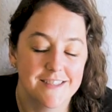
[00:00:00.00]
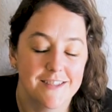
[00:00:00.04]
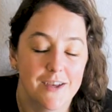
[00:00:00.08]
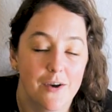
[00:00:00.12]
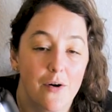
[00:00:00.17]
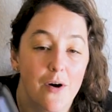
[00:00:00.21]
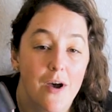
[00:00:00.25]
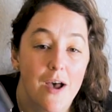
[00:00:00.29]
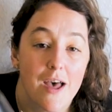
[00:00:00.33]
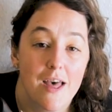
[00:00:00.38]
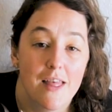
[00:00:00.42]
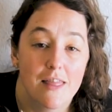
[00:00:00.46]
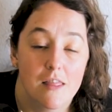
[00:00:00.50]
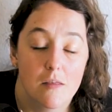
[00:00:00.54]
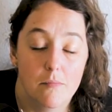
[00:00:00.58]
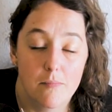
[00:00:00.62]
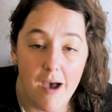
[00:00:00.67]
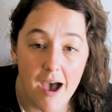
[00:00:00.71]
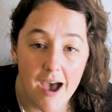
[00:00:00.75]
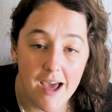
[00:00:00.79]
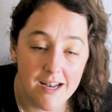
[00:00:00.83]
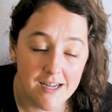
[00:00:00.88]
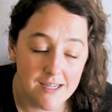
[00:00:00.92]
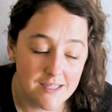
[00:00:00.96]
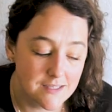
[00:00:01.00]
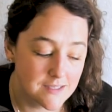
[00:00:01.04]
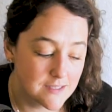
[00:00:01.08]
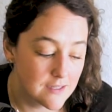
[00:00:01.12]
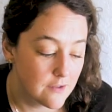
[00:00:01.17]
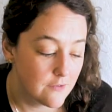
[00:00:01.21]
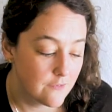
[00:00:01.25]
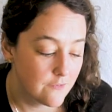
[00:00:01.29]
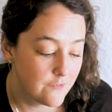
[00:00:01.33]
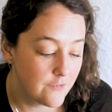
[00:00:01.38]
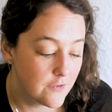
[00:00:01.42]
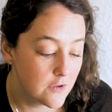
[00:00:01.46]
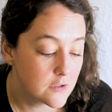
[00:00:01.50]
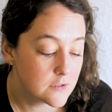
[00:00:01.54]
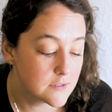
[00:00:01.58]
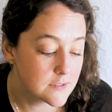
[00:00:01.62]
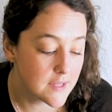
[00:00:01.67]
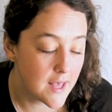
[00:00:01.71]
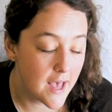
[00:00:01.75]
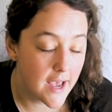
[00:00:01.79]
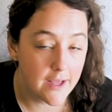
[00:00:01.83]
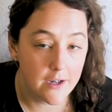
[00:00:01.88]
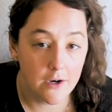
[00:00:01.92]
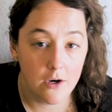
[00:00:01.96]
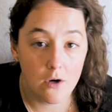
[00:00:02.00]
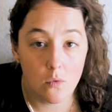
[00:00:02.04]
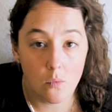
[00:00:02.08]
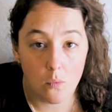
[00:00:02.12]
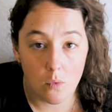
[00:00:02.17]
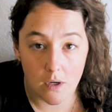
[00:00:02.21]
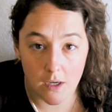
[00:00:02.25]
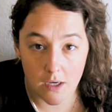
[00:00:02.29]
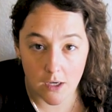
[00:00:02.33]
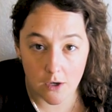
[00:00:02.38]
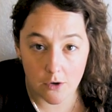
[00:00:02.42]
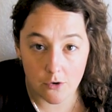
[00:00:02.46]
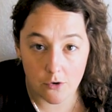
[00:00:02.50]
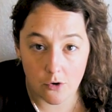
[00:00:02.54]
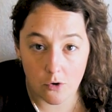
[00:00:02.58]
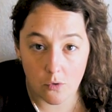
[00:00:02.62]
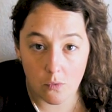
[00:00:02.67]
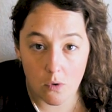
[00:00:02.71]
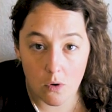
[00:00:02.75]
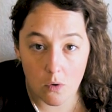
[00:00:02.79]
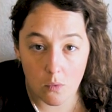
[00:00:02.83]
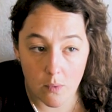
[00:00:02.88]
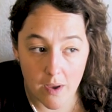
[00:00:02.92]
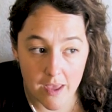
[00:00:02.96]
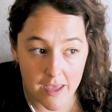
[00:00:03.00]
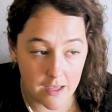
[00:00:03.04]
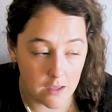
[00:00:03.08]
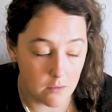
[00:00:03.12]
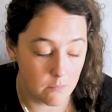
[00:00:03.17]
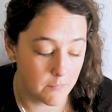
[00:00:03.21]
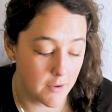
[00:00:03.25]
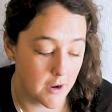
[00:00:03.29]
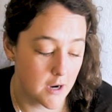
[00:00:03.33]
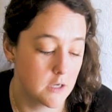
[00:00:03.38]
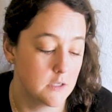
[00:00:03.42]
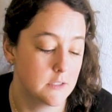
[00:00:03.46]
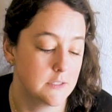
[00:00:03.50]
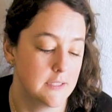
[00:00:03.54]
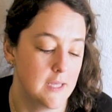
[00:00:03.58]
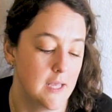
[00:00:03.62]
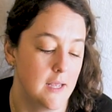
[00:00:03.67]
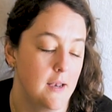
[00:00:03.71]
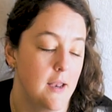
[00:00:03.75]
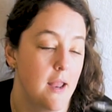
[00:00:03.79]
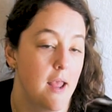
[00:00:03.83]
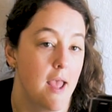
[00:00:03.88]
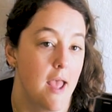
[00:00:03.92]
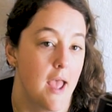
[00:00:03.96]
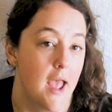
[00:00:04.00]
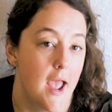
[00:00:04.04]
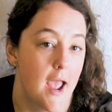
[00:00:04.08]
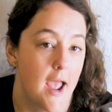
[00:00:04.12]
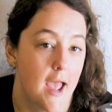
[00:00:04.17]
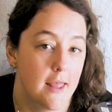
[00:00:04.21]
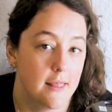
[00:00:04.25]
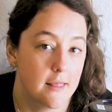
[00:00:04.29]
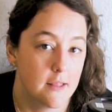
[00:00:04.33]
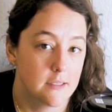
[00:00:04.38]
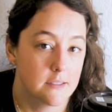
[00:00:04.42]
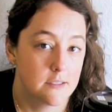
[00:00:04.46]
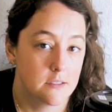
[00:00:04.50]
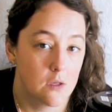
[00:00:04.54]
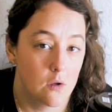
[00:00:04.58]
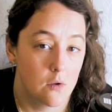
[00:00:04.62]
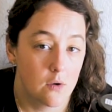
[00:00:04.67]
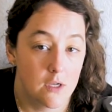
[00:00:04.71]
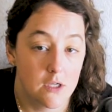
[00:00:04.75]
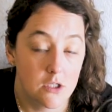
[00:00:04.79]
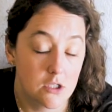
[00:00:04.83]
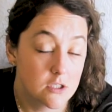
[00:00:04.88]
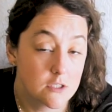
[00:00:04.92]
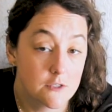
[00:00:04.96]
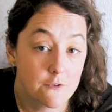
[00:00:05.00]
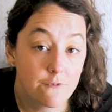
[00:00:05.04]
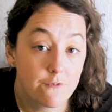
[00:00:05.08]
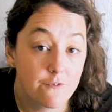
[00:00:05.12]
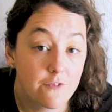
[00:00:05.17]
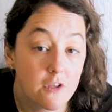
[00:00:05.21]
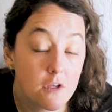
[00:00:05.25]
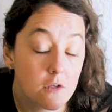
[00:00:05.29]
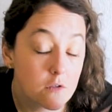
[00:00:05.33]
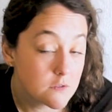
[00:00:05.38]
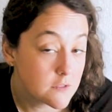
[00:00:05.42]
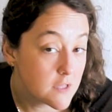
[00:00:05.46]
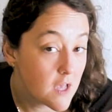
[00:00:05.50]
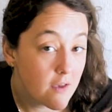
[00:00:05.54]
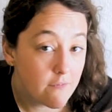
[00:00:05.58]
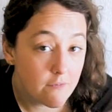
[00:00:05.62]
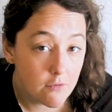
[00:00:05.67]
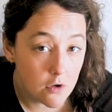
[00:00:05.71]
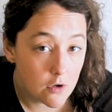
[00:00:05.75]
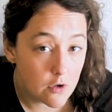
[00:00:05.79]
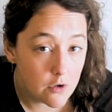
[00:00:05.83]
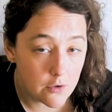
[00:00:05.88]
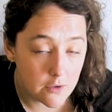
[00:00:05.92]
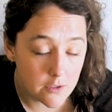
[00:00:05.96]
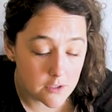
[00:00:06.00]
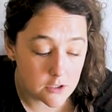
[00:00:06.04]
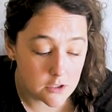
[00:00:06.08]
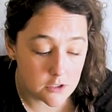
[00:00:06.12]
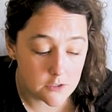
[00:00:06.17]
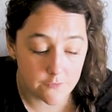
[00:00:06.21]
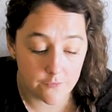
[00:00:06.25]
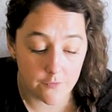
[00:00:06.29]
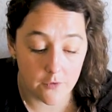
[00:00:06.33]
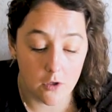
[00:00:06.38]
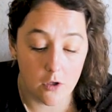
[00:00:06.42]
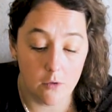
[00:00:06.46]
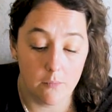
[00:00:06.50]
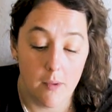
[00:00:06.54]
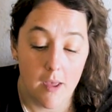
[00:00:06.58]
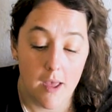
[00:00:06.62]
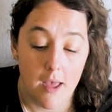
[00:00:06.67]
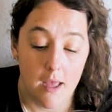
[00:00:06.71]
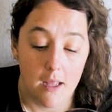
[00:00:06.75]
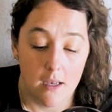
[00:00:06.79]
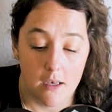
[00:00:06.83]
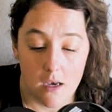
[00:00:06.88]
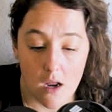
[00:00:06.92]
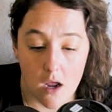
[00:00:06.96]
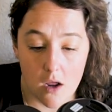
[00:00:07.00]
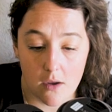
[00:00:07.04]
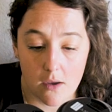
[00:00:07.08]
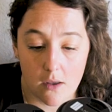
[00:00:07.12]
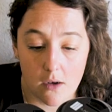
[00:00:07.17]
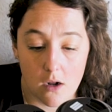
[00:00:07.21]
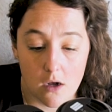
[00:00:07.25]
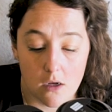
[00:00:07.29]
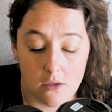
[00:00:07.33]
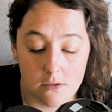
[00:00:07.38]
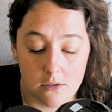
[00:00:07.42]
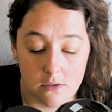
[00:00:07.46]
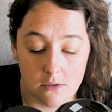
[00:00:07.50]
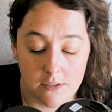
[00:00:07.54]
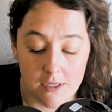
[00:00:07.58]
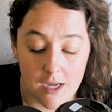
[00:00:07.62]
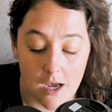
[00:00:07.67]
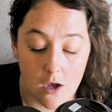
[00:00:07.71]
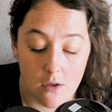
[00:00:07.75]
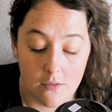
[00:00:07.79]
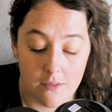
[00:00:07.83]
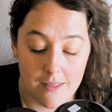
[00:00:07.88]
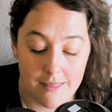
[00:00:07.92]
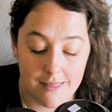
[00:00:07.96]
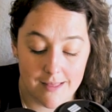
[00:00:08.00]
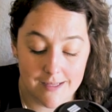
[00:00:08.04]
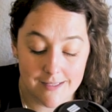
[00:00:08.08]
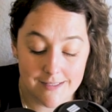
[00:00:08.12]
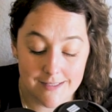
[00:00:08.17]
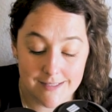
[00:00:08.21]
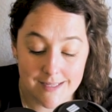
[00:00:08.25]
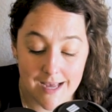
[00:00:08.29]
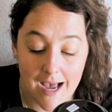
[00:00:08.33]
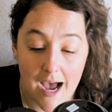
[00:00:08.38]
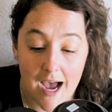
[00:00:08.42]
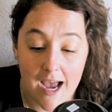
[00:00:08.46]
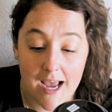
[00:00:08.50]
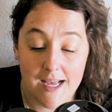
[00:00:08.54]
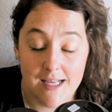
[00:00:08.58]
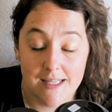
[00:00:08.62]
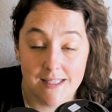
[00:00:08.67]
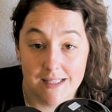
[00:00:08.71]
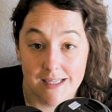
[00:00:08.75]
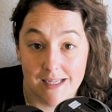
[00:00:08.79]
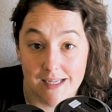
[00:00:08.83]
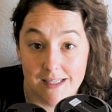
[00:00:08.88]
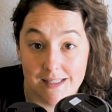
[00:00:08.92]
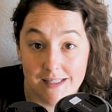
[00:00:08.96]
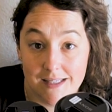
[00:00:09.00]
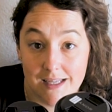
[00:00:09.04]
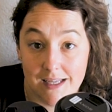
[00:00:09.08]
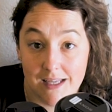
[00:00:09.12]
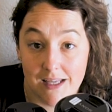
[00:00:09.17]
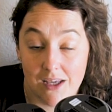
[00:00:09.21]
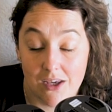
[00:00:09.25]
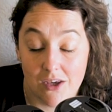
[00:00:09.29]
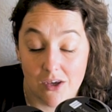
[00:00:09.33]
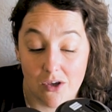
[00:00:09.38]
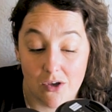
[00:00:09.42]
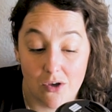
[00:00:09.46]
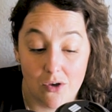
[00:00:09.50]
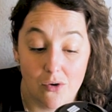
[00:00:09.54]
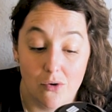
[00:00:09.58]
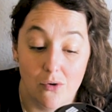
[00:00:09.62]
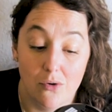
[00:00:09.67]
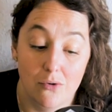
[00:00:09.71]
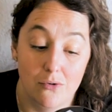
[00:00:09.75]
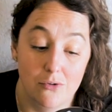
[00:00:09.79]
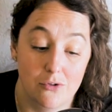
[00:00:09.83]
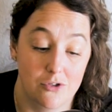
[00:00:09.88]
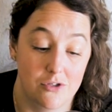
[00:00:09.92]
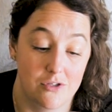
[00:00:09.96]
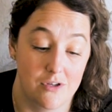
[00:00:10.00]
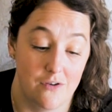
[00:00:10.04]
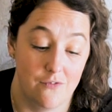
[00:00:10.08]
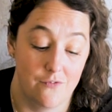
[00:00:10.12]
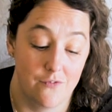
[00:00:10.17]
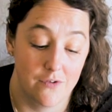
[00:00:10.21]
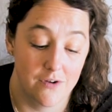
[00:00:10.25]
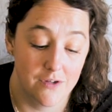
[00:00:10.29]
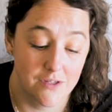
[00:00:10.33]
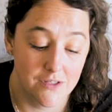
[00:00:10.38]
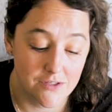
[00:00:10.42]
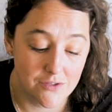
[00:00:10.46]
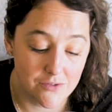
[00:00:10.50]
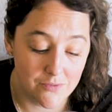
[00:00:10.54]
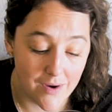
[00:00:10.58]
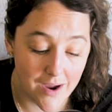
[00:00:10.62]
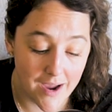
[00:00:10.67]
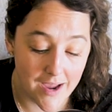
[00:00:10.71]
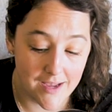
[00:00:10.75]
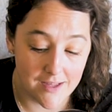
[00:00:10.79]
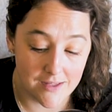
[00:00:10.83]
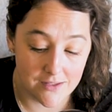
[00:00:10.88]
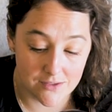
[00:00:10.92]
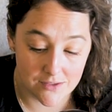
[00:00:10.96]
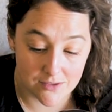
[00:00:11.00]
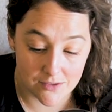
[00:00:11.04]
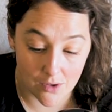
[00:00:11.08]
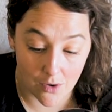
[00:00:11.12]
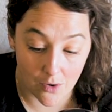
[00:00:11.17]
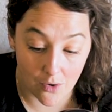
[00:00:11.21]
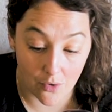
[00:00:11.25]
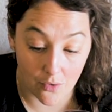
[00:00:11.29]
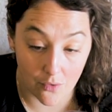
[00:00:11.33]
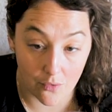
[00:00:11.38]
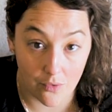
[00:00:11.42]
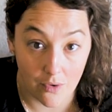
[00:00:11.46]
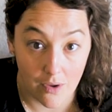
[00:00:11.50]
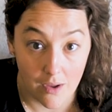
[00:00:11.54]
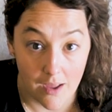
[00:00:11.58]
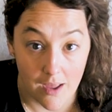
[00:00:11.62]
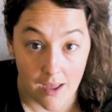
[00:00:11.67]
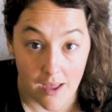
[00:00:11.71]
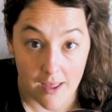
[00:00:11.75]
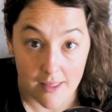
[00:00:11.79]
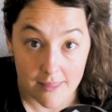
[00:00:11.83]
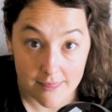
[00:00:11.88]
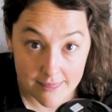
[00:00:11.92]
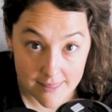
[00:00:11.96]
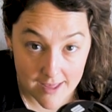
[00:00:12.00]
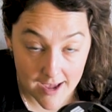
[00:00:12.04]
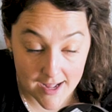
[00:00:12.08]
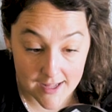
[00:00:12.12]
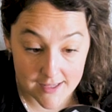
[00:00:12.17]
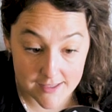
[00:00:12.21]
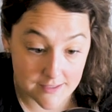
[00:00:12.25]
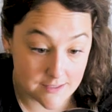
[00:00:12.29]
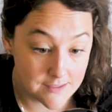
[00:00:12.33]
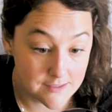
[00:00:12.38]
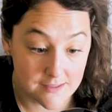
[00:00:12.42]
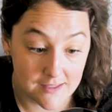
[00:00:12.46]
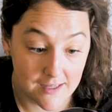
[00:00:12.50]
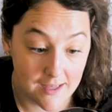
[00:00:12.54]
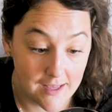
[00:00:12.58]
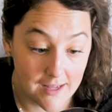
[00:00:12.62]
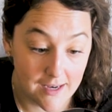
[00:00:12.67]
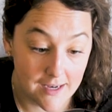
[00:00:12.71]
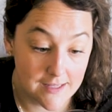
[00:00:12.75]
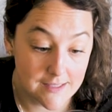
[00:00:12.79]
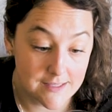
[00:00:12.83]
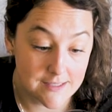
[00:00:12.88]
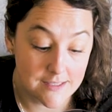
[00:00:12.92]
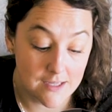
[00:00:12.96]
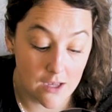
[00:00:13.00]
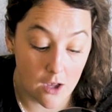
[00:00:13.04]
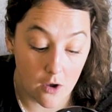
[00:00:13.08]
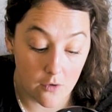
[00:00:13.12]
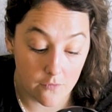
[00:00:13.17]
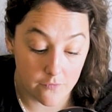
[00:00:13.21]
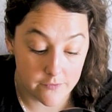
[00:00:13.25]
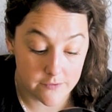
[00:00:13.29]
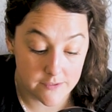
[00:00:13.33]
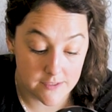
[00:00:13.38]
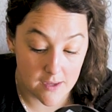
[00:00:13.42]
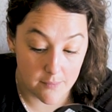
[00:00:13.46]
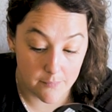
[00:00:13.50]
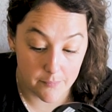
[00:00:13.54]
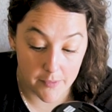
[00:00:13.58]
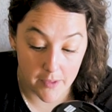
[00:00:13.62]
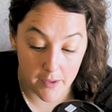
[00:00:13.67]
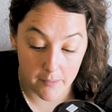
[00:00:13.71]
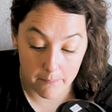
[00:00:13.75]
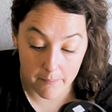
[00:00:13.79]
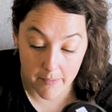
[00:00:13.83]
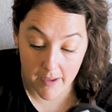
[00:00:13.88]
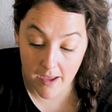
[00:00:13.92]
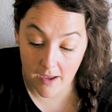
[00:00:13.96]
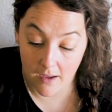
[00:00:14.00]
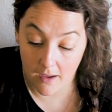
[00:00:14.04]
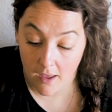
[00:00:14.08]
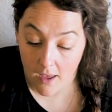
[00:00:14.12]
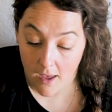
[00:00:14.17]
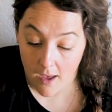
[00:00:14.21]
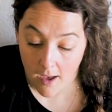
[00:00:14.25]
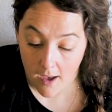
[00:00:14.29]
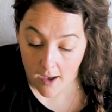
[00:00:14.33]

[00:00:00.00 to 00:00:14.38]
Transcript: So the Batis feels lighter, we're going to do a weight comparison, and the Sony just feels heavier. You can just feel them. Now, you can also tell that the size is a huge difference, right? So that's in itself something big.